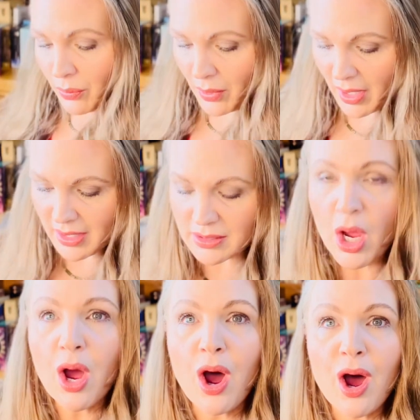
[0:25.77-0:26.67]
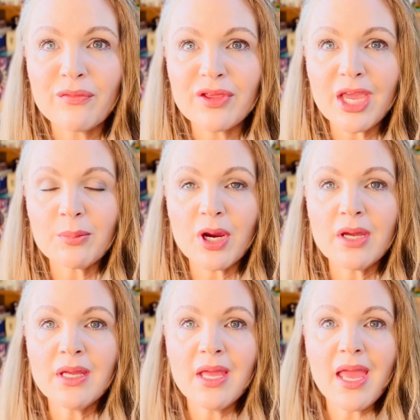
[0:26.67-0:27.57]
Right off camera,
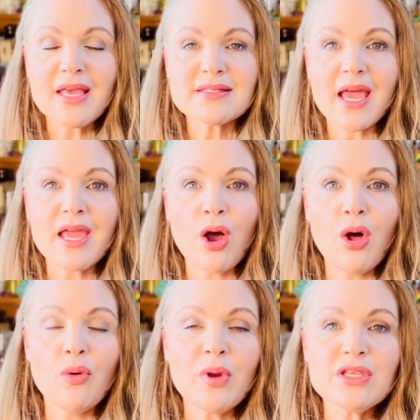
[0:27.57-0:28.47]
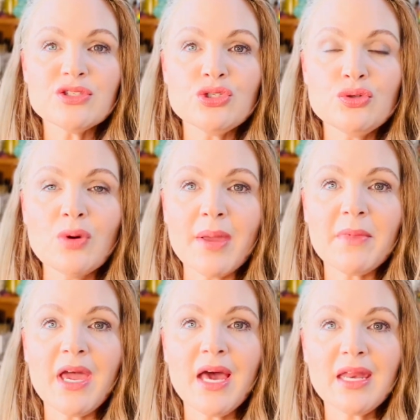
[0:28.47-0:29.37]
as I always do, I'm
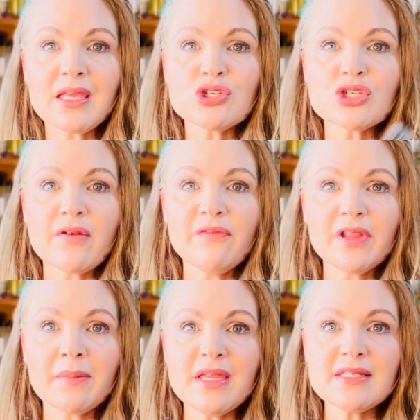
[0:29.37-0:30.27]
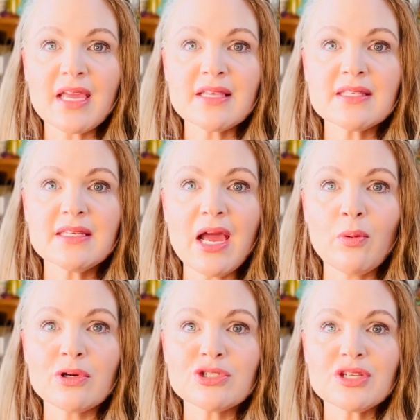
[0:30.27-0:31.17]
cutting and shuffling my decks, and now
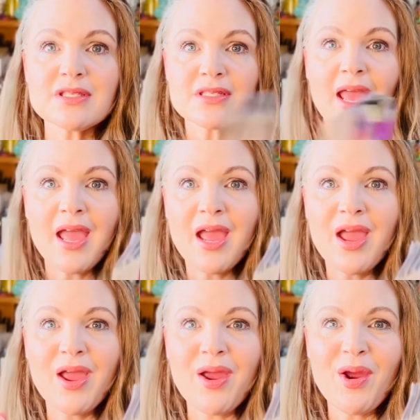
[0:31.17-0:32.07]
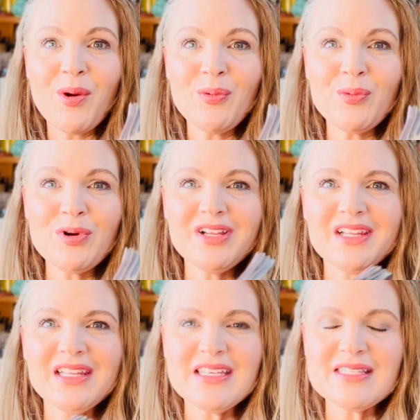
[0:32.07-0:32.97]
we're just
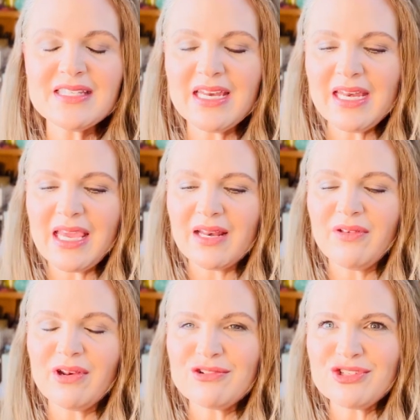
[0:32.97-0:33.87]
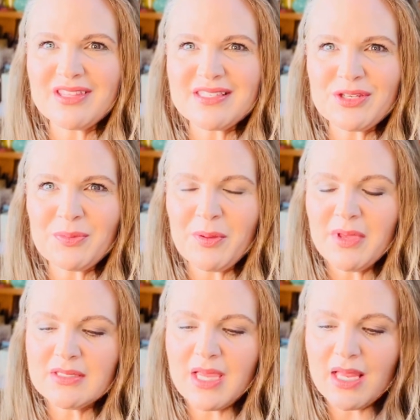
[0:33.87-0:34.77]
releasing any negative energy that still may
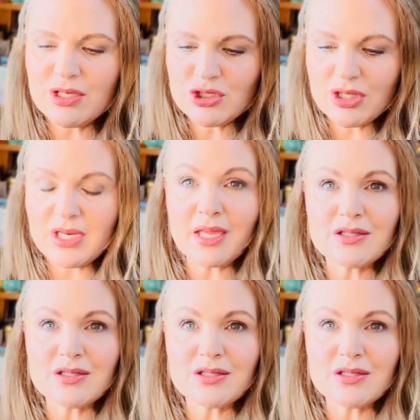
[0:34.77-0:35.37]
be attached to the deck.